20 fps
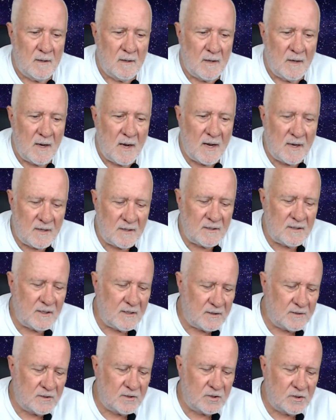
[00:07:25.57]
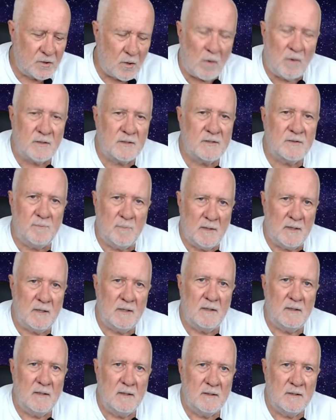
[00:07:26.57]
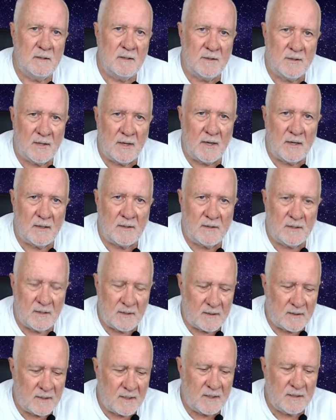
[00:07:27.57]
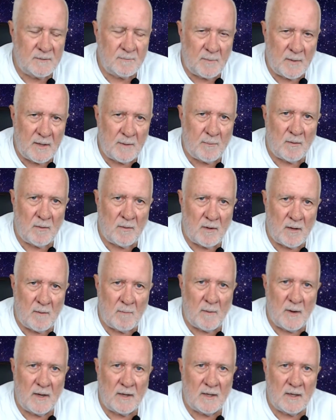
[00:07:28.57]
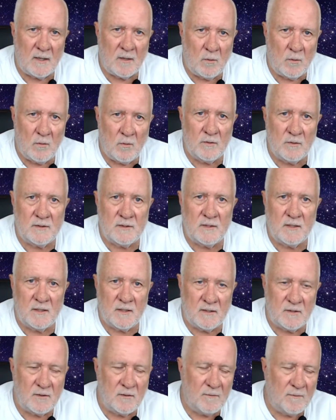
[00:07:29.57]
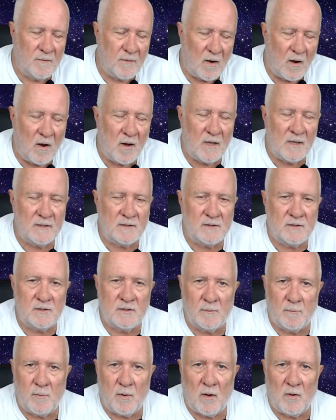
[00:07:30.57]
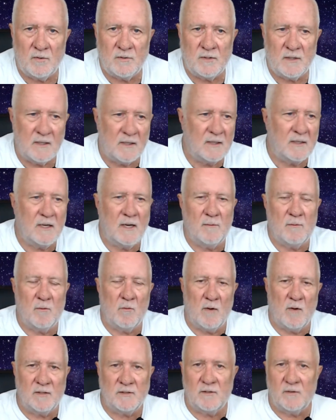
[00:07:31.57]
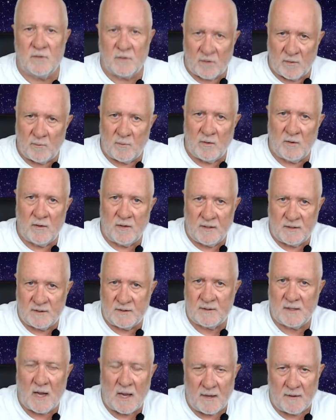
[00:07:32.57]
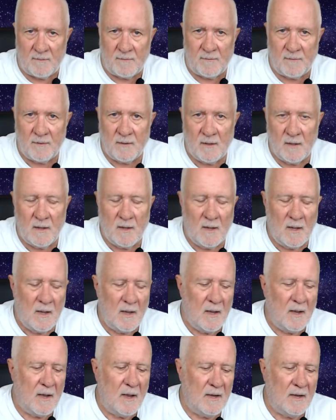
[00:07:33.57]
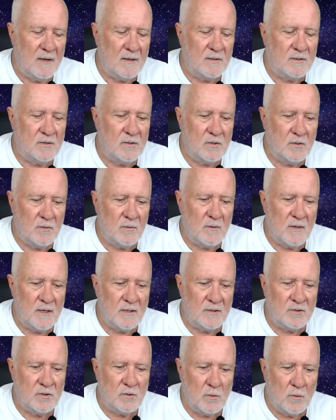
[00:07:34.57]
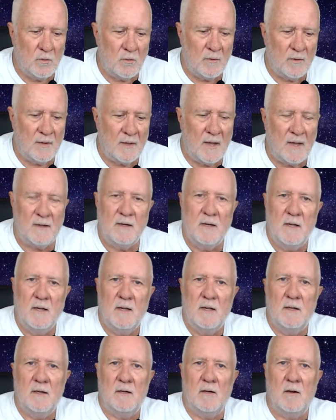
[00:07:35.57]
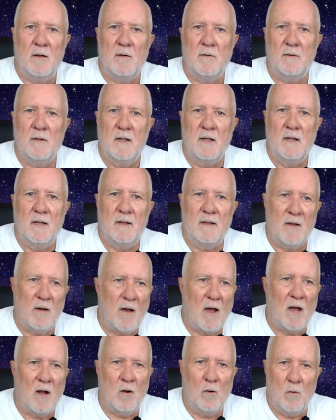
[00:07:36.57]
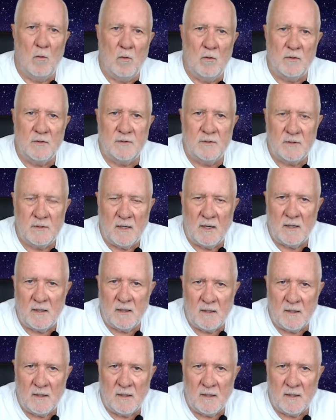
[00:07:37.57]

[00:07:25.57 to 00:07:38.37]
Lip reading: And it shocks me to think that these people are making laws that are devised supposedly to keep the rest of the community safe, and to ensure that there are laws that